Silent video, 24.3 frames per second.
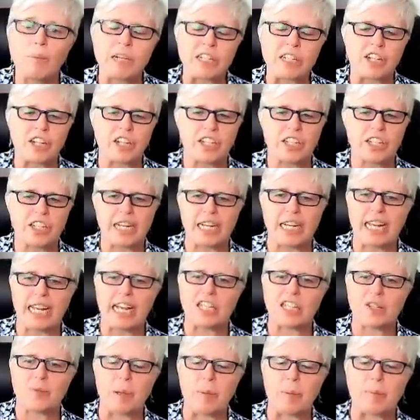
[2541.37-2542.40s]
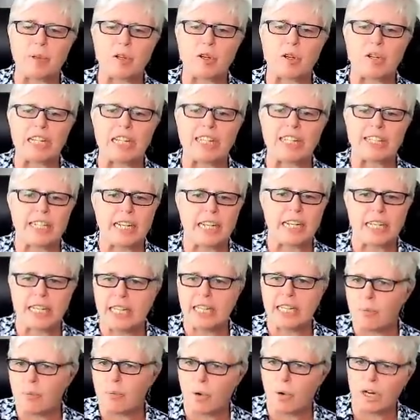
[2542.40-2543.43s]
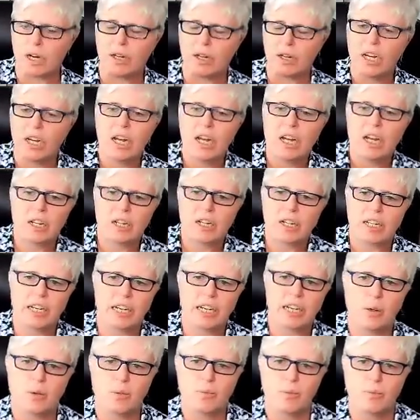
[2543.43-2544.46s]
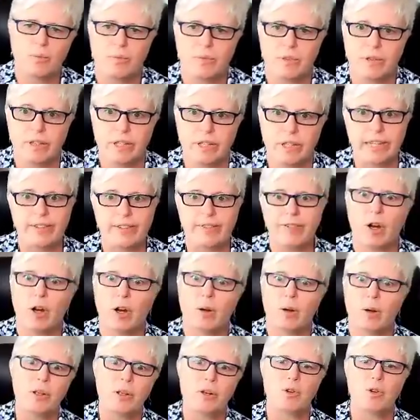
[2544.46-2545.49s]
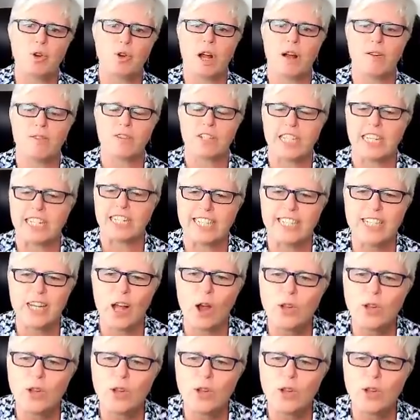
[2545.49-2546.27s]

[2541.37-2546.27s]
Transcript: But just in case people are listening and they want to, you know, leave our beautiful conversation.